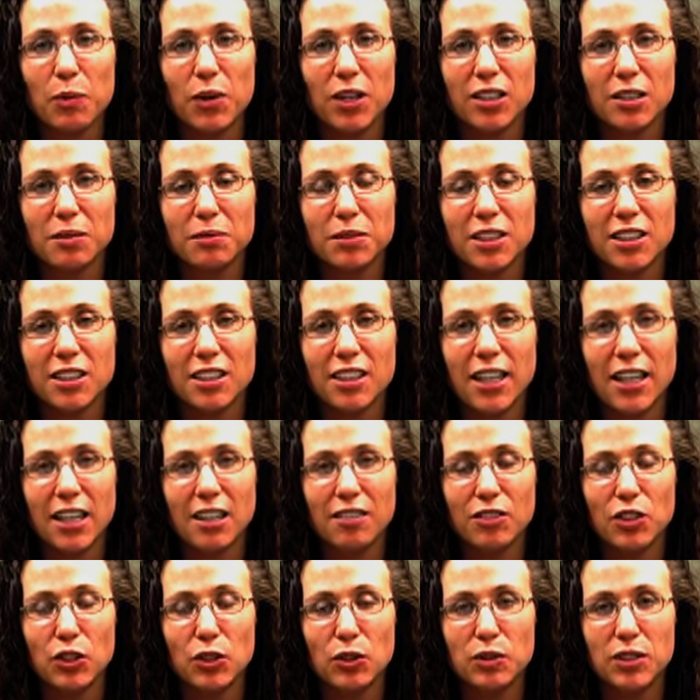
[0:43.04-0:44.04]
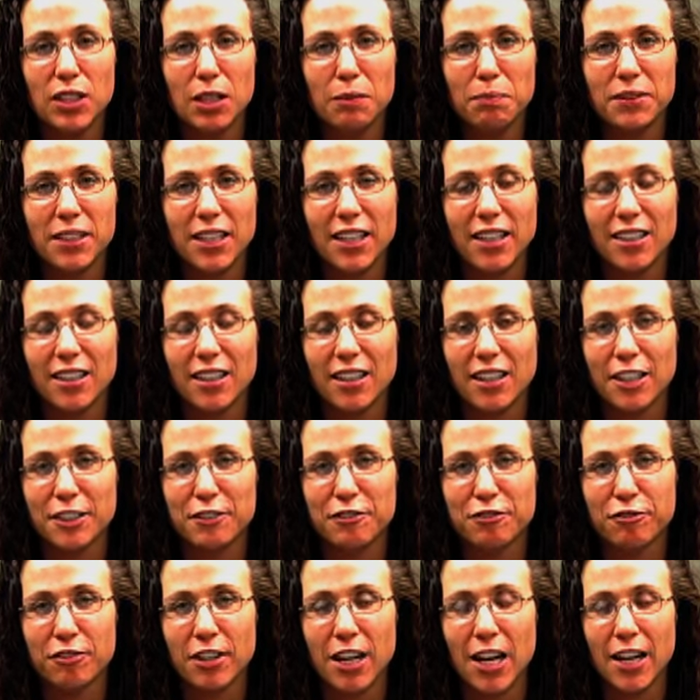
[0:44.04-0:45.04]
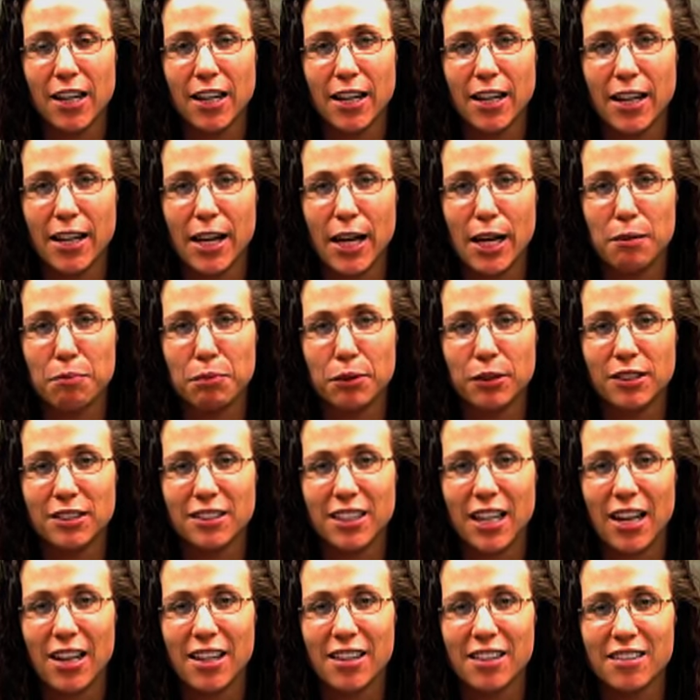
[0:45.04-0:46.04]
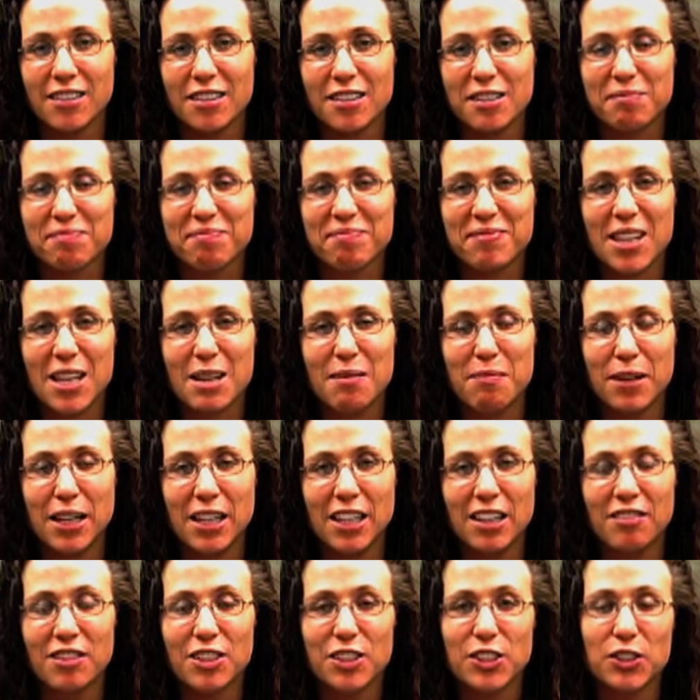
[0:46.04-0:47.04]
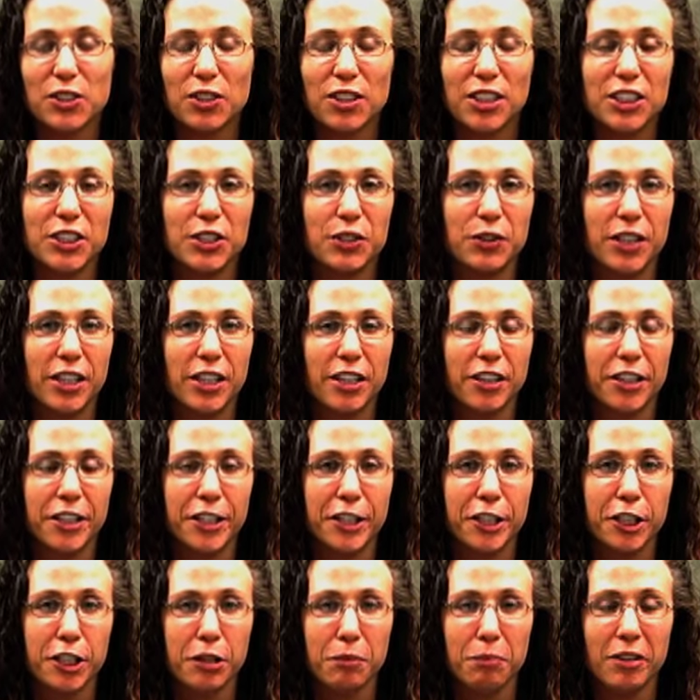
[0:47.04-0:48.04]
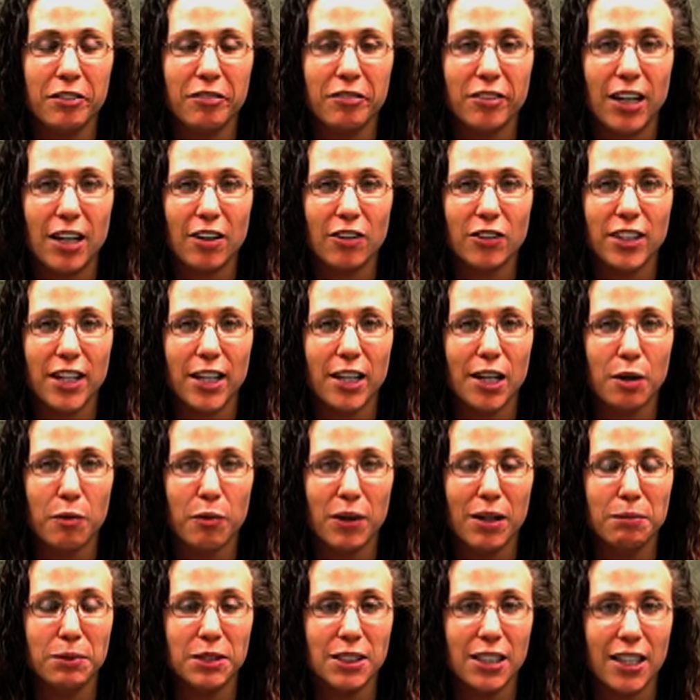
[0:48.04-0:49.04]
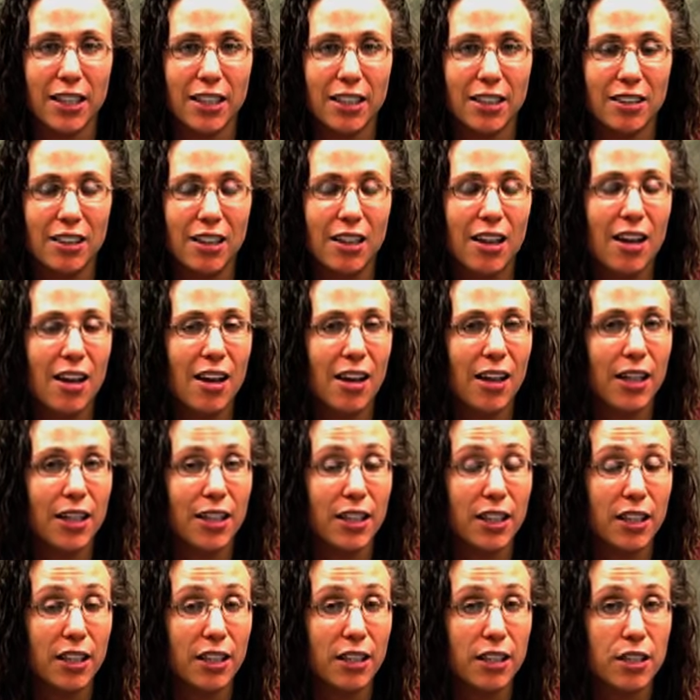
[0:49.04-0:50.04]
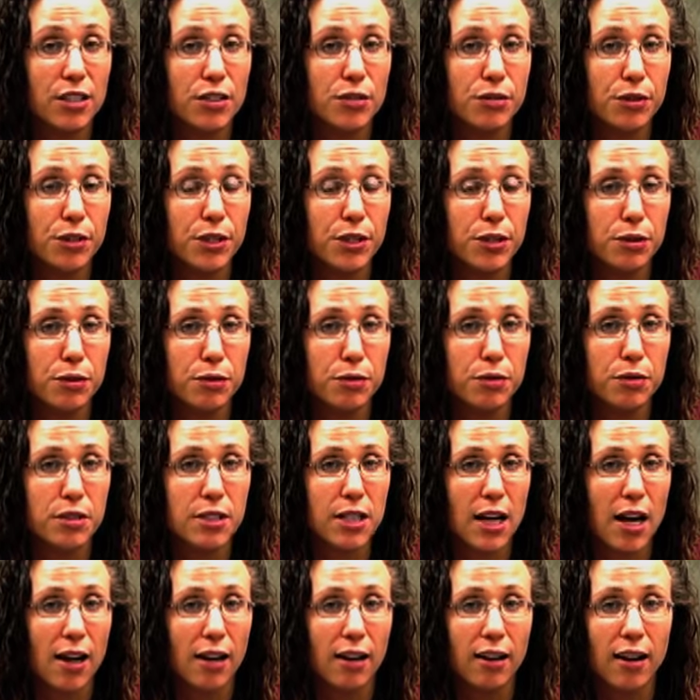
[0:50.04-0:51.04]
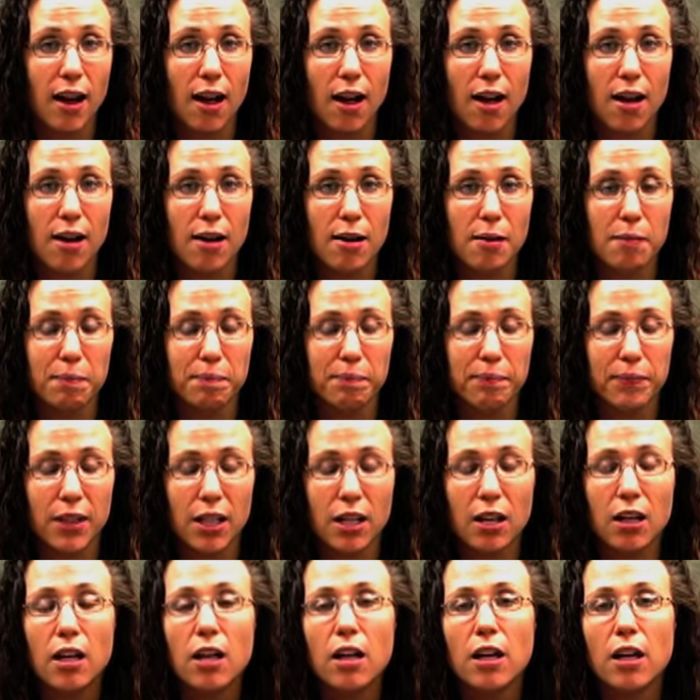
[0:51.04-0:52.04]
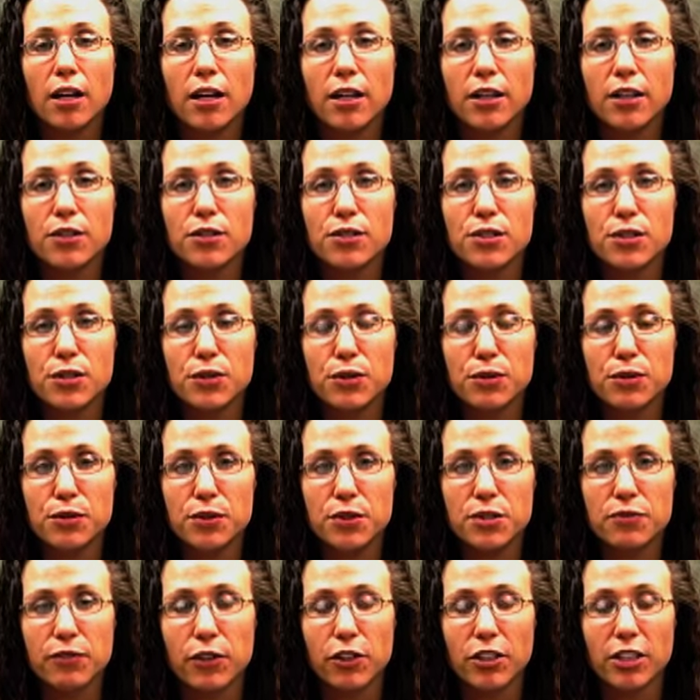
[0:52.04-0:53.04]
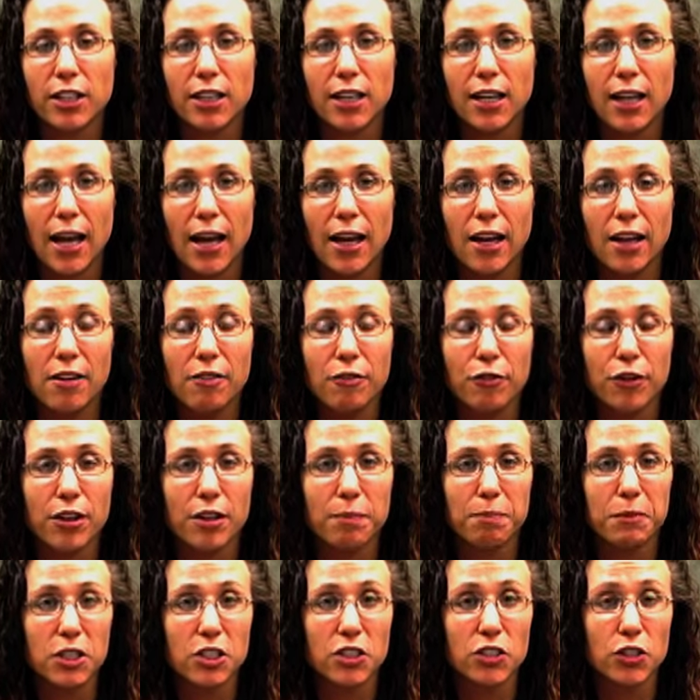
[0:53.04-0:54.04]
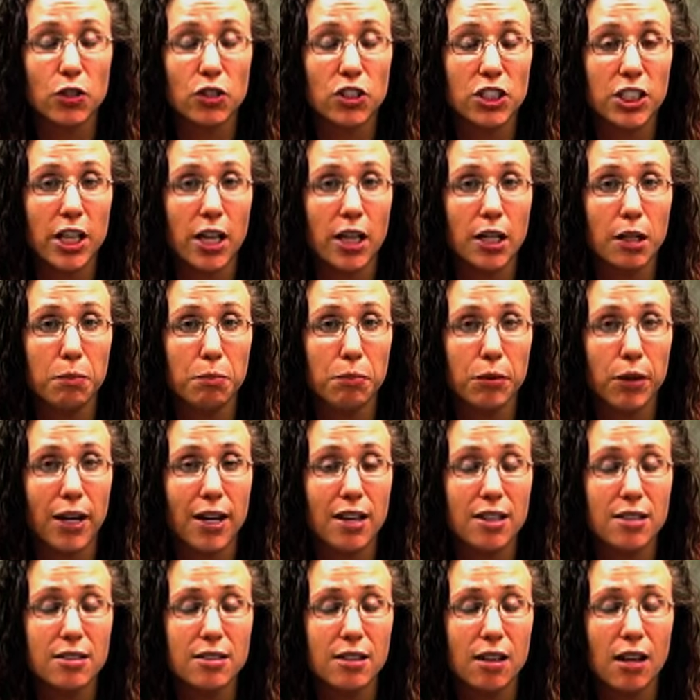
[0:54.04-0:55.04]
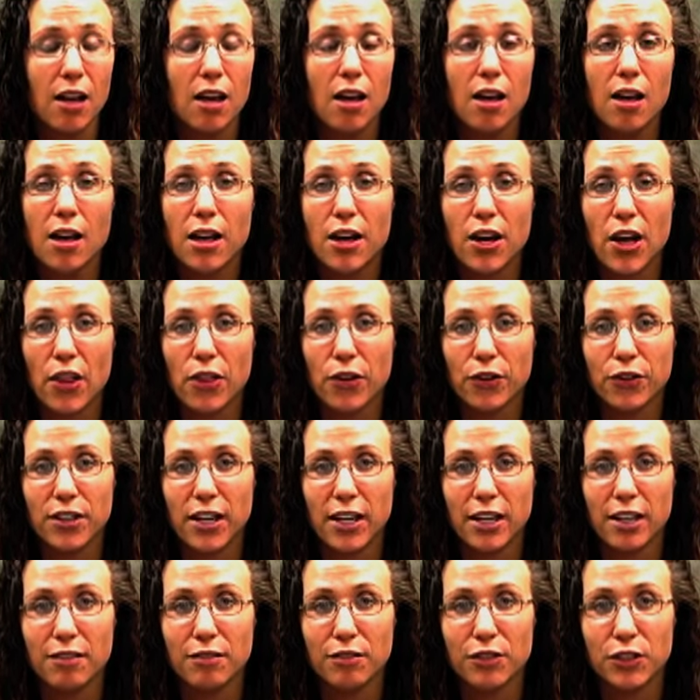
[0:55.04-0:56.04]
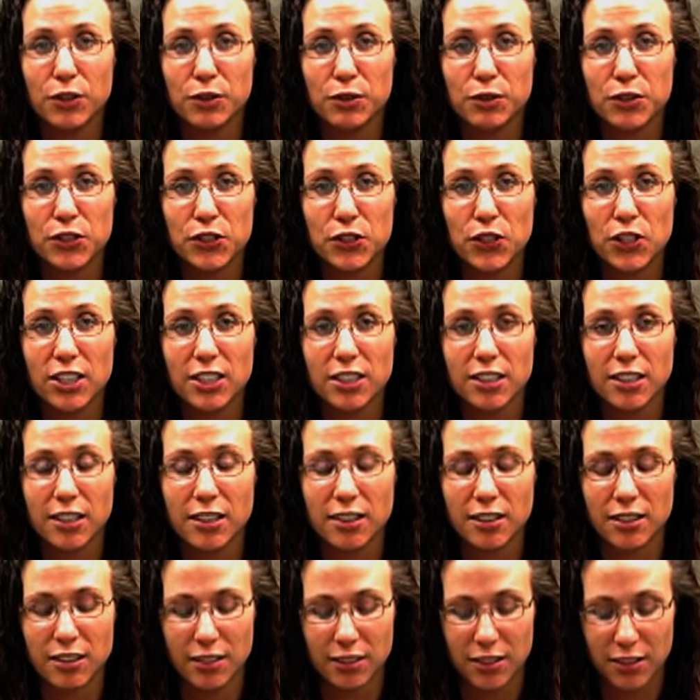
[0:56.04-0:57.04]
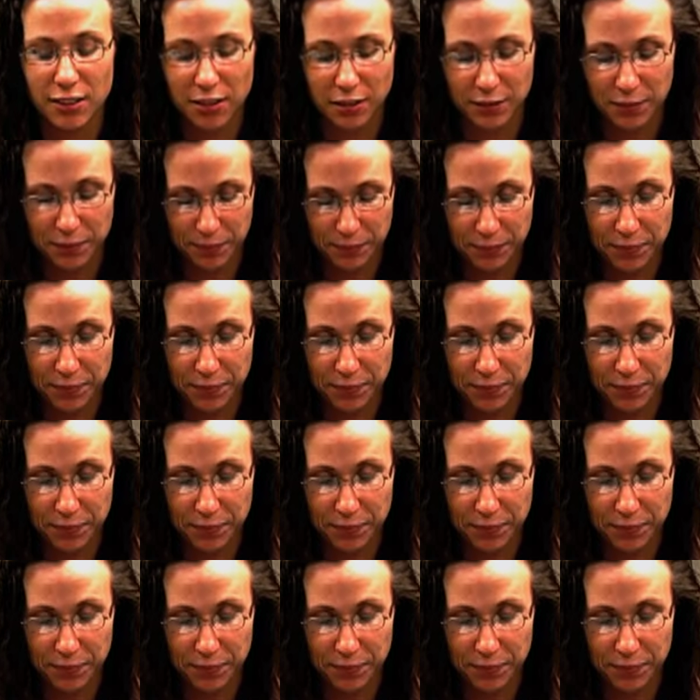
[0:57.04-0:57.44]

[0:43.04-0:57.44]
Welcome to the Native News Update on Friday, April 9th. Many of the stories you hear here can be found at our website, IndianCountryNews.com. And here's the news for the day from the Associated Press and other Native news sources.